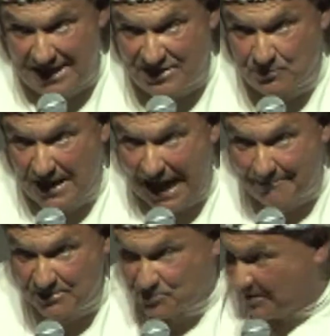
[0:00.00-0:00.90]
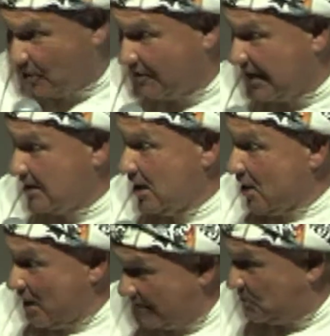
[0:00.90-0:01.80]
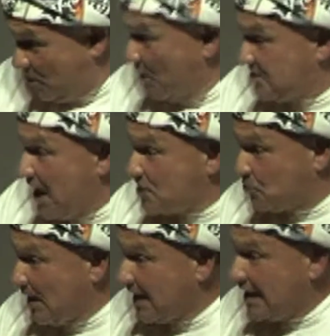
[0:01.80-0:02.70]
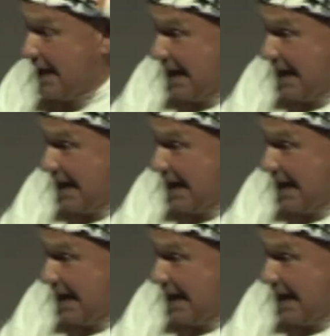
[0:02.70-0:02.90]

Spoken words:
That's what happens with all that. It does, really.